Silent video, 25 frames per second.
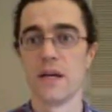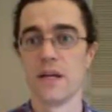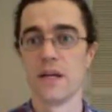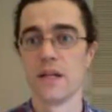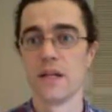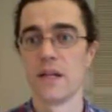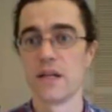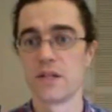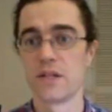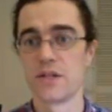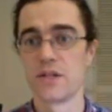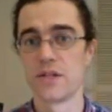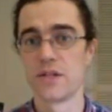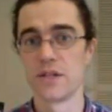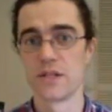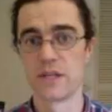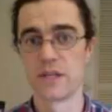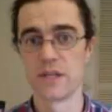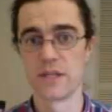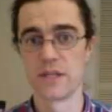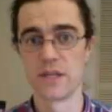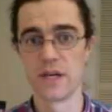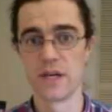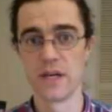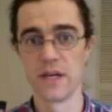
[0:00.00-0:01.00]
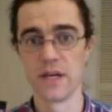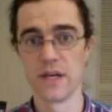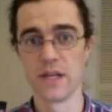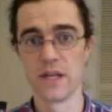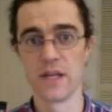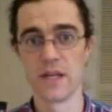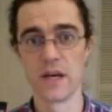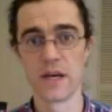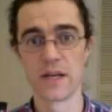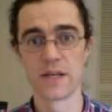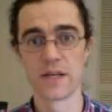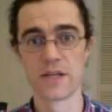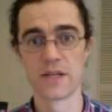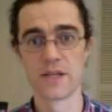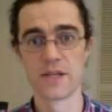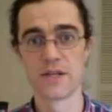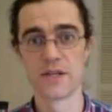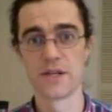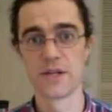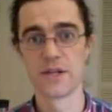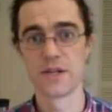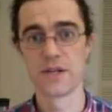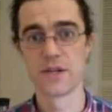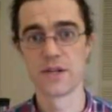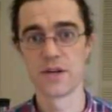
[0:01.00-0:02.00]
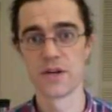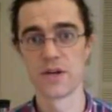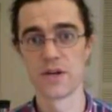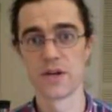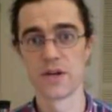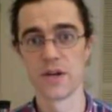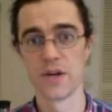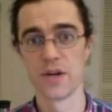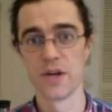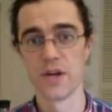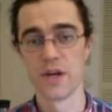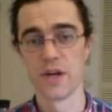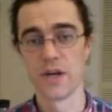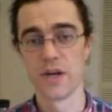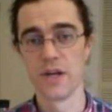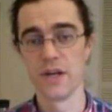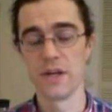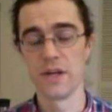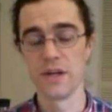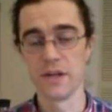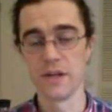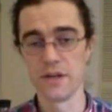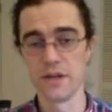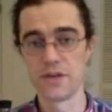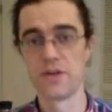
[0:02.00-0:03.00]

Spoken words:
That's just to say that in